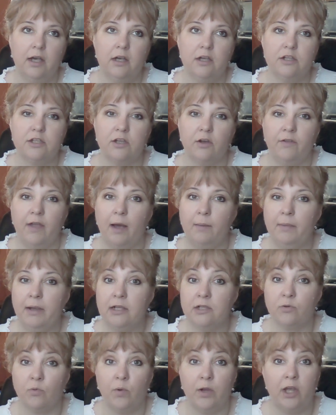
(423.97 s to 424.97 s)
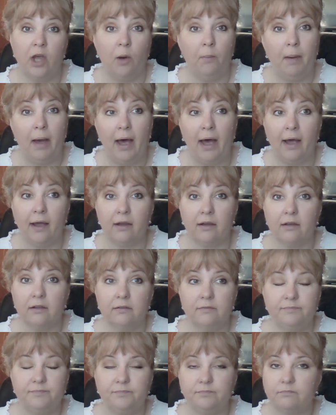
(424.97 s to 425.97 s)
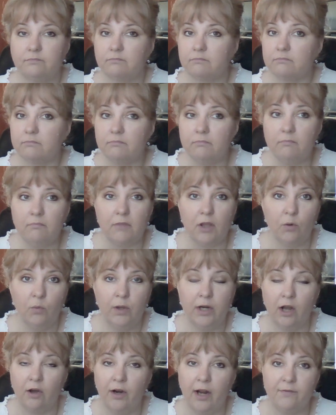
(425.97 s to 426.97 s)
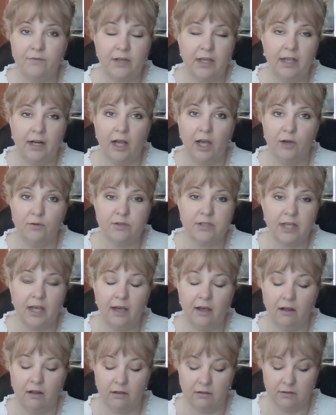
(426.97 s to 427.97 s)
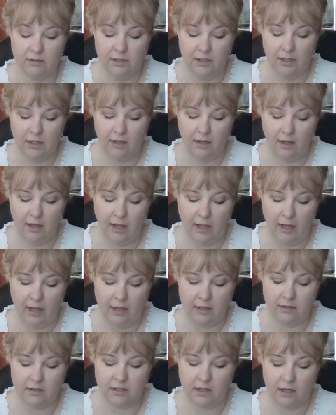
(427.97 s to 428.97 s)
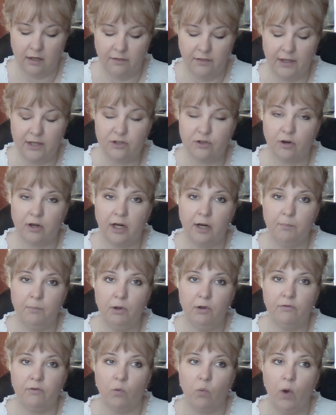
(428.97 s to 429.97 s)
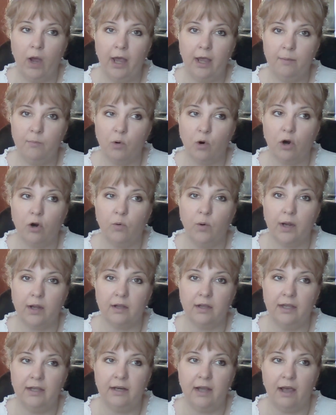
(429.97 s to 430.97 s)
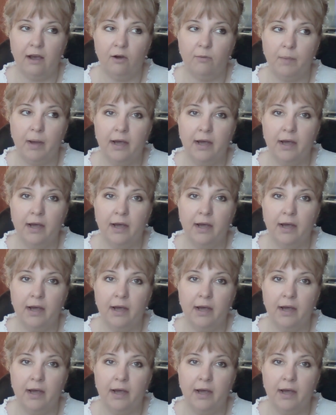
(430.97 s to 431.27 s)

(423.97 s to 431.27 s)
So that means when we go back, we don't have to get a hotel, and things are going to move away more quickly now.